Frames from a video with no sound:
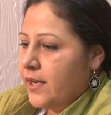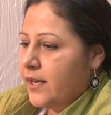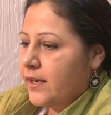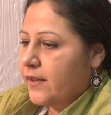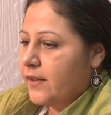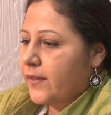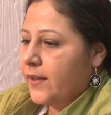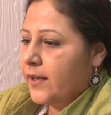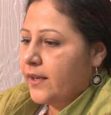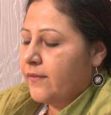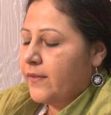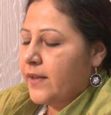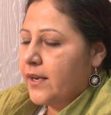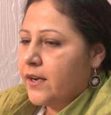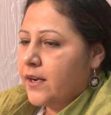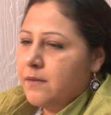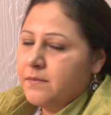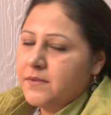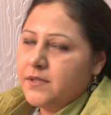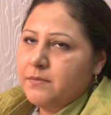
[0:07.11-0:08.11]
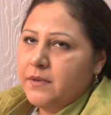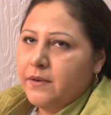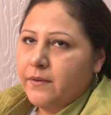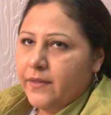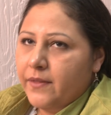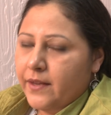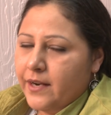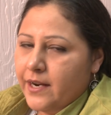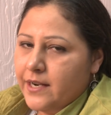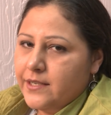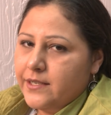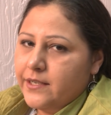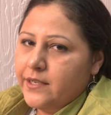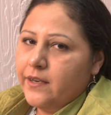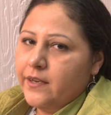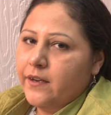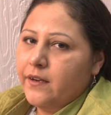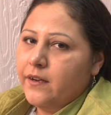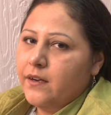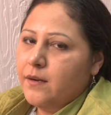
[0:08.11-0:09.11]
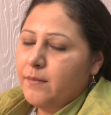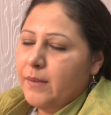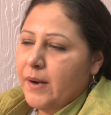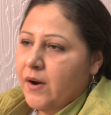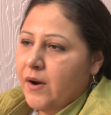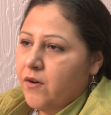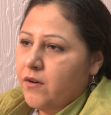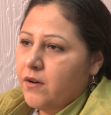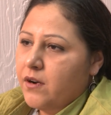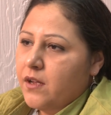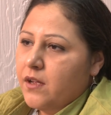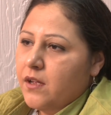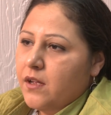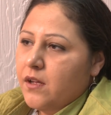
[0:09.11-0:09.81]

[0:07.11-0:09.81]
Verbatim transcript: anything if they come to me with an idea about